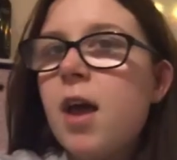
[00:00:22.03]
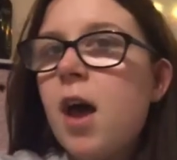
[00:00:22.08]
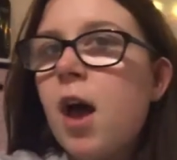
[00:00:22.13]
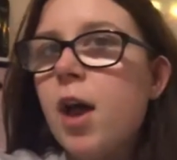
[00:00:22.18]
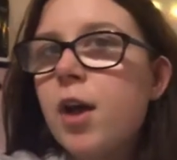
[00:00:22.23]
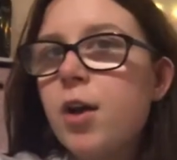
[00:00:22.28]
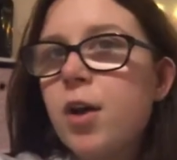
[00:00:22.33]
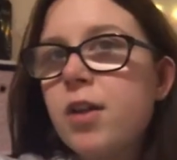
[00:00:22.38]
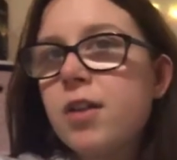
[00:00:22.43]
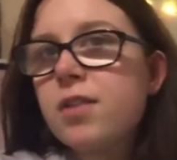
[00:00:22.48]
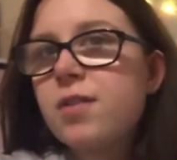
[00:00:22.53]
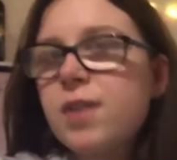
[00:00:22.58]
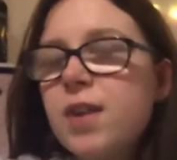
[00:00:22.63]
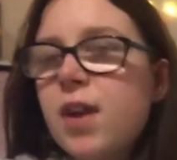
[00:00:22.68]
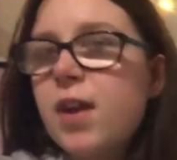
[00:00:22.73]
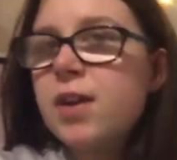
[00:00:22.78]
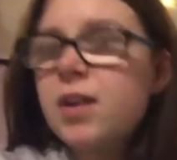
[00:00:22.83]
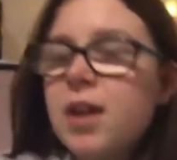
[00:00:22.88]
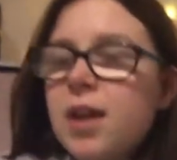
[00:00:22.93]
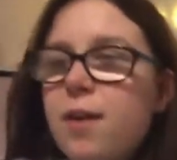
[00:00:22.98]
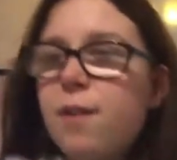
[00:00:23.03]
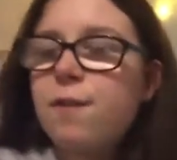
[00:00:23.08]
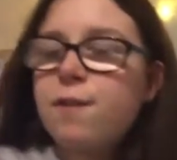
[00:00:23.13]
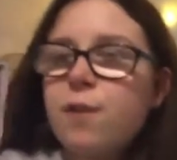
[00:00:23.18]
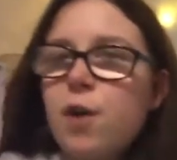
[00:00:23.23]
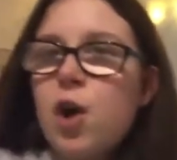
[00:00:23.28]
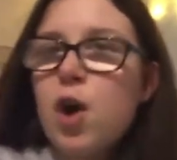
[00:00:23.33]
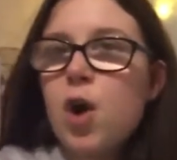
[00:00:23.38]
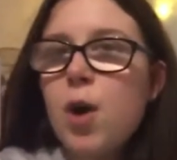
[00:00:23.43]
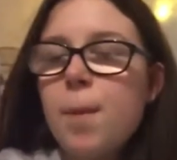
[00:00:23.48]
I got this video idea
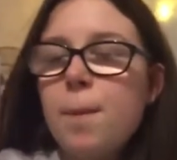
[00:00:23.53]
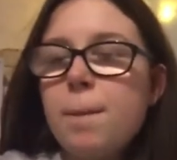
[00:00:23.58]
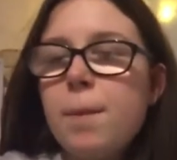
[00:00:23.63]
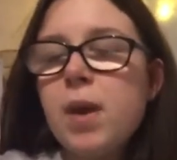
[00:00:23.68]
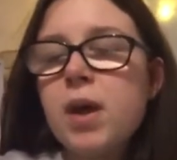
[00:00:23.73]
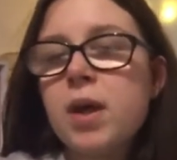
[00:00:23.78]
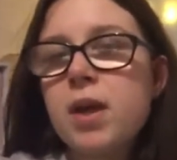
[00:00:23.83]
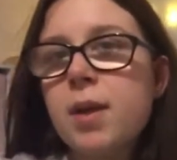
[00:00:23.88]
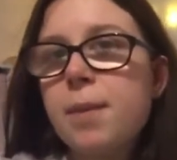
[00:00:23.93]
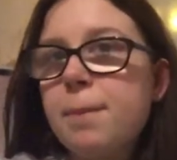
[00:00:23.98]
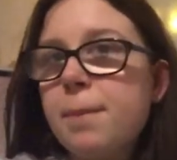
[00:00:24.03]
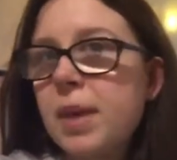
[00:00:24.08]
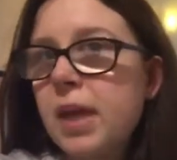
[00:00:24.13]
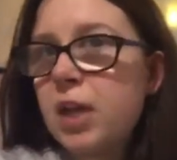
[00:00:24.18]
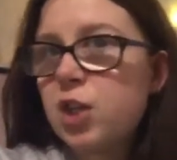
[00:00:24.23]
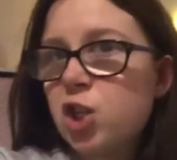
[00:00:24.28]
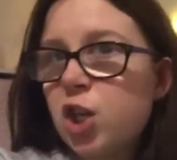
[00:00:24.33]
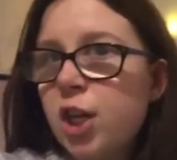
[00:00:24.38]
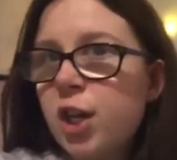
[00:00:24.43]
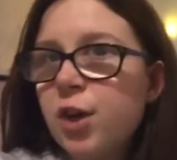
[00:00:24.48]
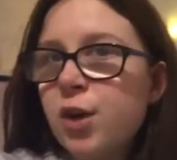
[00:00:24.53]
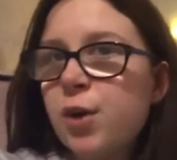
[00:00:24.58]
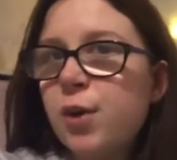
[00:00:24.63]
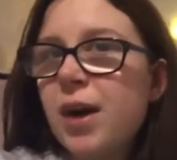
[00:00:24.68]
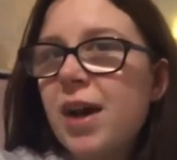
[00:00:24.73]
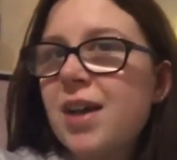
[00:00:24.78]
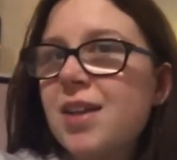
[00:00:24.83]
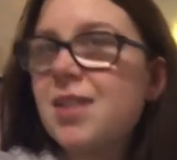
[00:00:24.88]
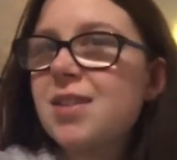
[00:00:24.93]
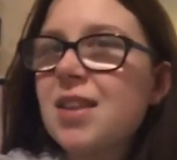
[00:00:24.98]
from Mia Geo
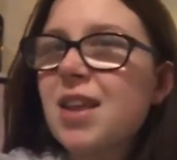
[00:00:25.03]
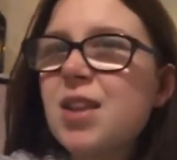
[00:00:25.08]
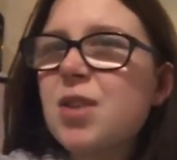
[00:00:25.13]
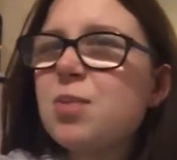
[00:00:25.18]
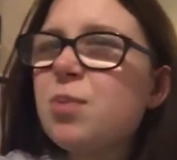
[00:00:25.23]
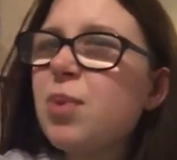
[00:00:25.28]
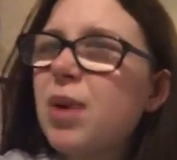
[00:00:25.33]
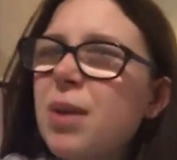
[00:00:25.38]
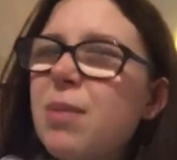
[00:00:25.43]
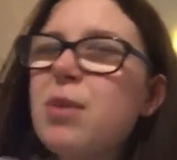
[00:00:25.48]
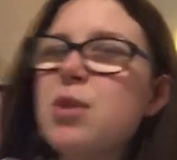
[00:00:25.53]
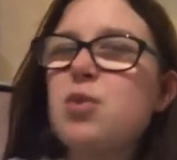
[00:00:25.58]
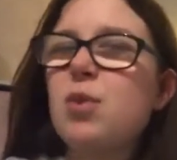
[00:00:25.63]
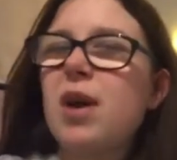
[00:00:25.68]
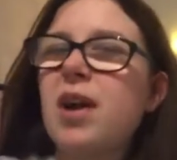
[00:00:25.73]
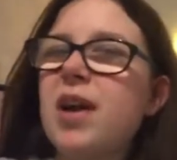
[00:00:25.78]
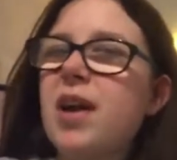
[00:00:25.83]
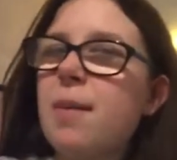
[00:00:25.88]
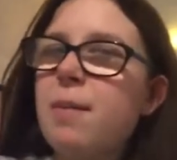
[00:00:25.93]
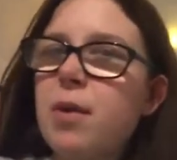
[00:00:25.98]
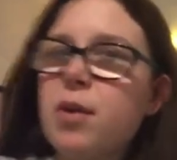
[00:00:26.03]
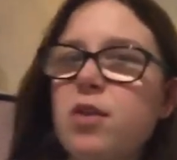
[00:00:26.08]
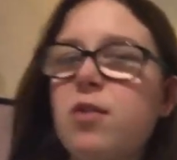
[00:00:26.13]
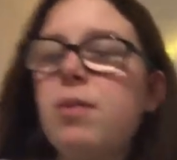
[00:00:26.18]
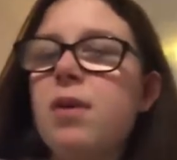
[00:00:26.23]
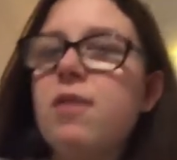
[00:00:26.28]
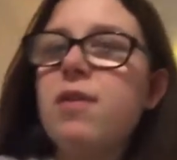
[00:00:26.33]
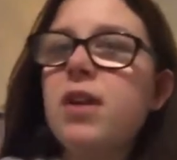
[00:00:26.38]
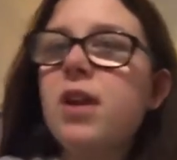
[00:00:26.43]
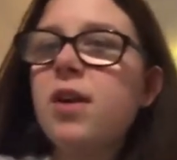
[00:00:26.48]
as that's pretty much where I get most of
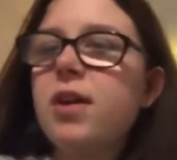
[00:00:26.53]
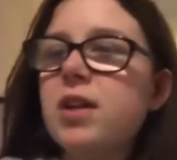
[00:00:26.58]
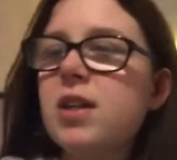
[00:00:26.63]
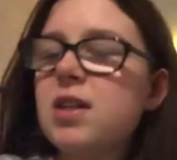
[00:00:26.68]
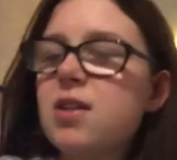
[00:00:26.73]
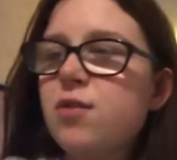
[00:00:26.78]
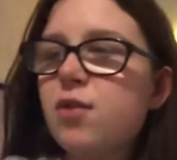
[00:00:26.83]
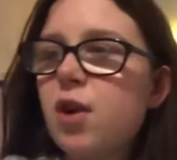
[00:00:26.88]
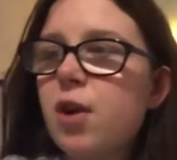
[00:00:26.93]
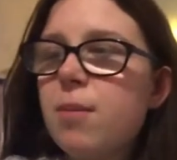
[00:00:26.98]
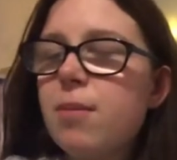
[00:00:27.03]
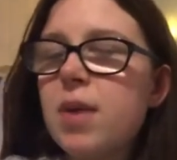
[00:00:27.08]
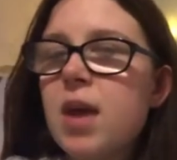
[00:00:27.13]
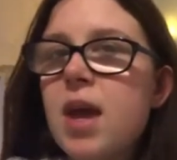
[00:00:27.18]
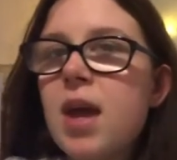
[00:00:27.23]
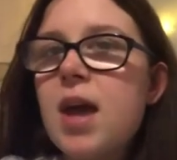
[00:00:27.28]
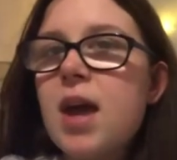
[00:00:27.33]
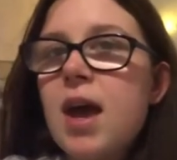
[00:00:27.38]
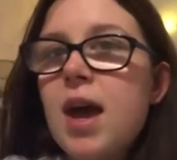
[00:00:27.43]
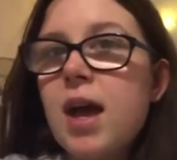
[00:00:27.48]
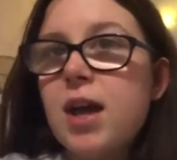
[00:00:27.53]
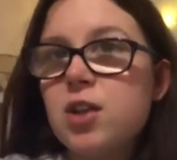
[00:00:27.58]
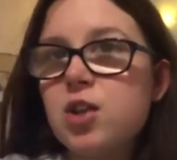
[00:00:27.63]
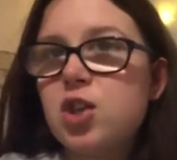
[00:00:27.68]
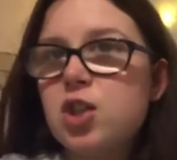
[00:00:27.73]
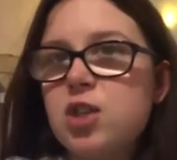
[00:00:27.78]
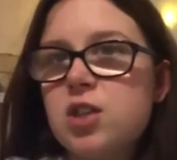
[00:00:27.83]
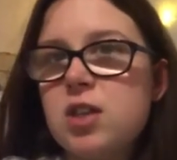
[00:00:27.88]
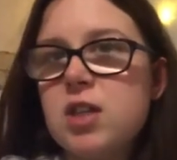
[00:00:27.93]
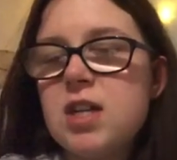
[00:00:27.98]
my video ideas from as
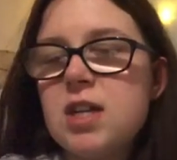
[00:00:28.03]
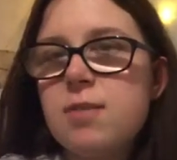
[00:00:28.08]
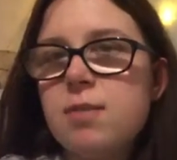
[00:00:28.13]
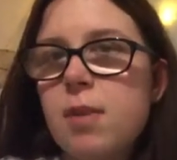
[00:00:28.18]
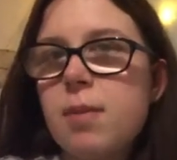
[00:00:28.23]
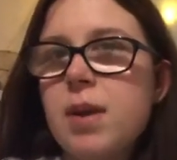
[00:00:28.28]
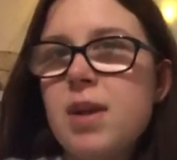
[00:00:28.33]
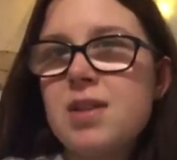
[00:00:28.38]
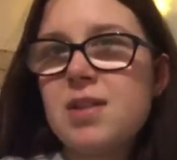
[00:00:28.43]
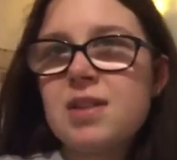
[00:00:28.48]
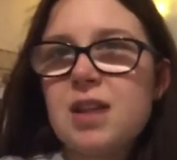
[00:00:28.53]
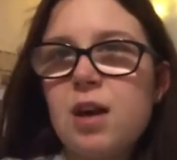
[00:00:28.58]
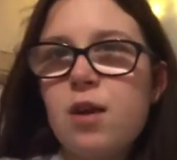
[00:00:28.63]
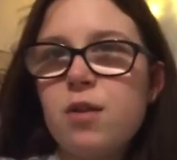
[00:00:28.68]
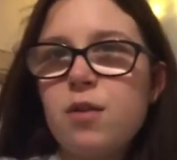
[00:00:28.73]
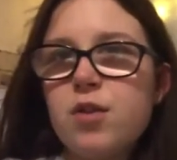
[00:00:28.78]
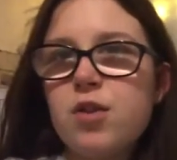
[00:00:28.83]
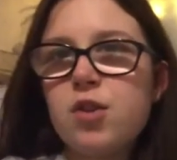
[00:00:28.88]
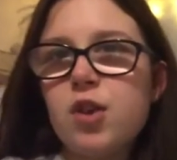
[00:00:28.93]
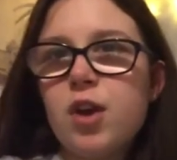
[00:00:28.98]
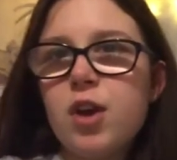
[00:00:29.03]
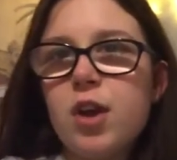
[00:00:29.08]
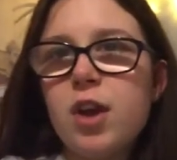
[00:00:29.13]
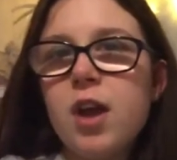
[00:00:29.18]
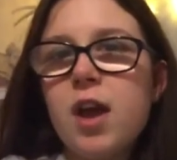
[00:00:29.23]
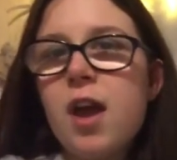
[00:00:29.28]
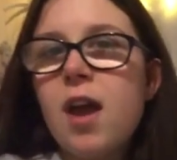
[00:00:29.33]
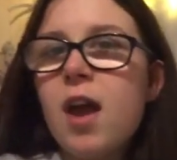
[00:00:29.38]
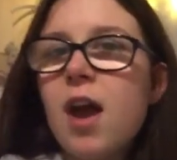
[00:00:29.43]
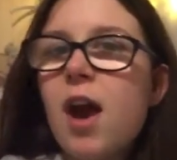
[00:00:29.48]
she's a teen mum herself so
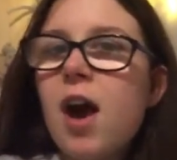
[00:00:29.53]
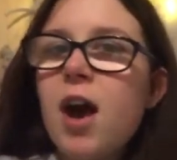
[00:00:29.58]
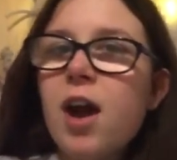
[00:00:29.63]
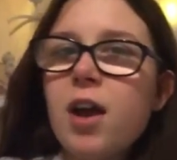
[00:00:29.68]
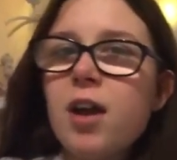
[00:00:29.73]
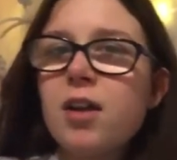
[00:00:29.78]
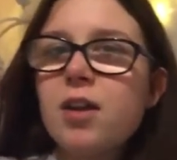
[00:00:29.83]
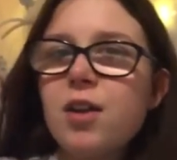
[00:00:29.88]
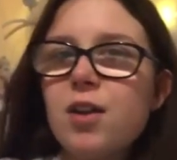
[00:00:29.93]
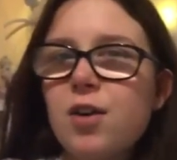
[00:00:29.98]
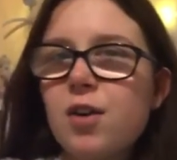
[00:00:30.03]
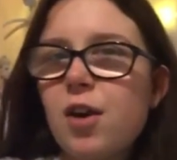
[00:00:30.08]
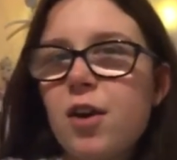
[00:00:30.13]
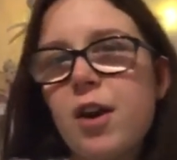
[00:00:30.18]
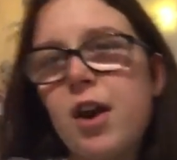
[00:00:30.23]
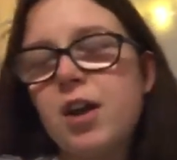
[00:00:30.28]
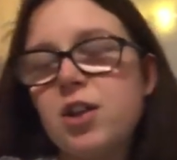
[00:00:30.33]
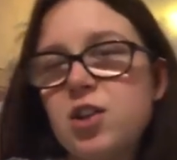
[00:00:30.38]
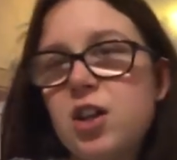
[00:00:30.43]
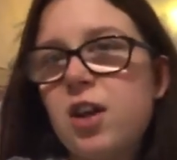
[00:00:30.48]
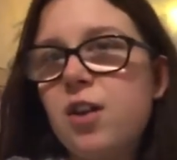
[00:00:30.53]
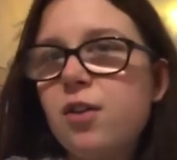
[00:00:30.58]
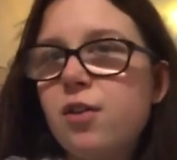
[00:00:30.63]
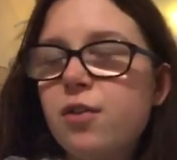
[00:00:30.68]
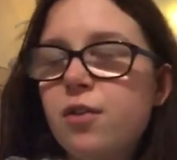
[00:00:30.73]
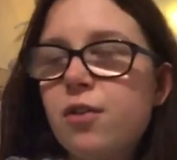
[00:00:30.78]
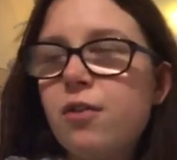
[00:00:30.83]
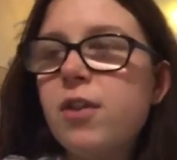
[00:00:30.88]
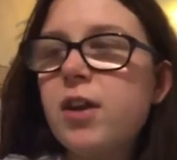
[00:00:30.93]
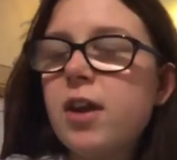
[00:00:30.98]
I look on her channel
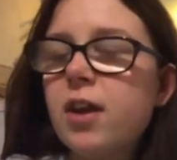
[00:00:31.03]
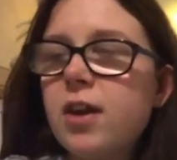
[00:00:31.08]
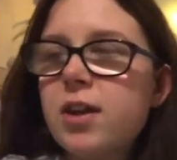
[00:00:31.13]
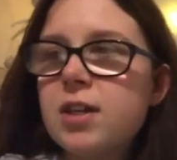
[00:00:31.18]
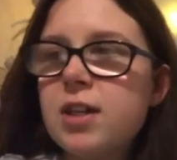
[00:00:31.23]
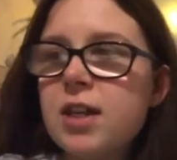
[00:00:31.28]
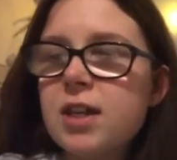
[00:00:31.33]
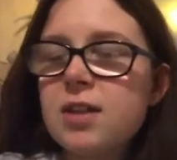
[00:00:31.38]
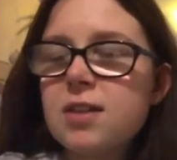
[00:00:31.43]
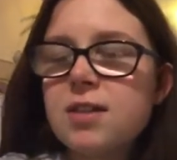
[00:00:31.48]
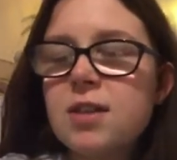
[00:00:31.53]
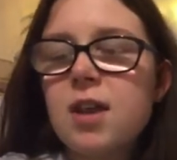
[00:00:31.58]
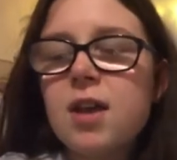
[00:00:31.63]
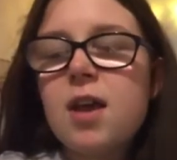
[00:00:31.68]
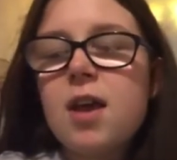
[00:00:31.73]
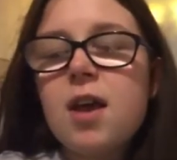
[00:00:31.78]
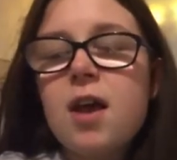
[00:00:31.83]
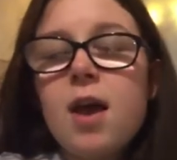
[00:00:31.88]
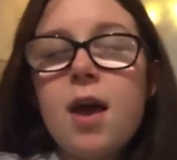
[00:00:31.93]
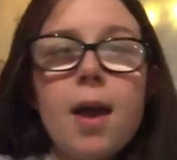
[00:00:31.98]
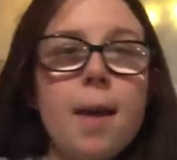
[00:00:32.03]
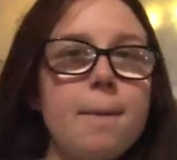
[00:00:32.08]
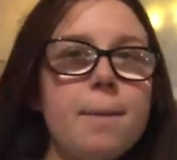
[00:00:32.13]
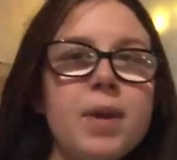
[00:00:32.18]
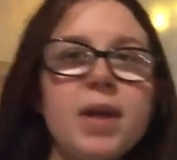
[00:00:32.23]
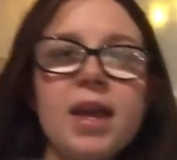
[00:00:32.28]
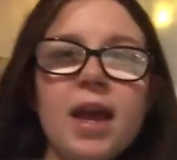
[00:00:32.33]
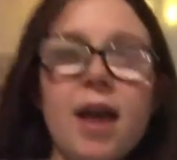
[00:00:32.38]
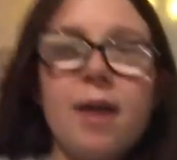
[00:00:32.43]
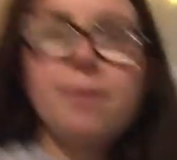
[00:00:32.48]
for video ideas. Um,
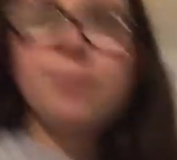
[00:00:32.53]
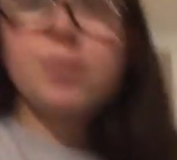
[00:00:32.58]
but yeah,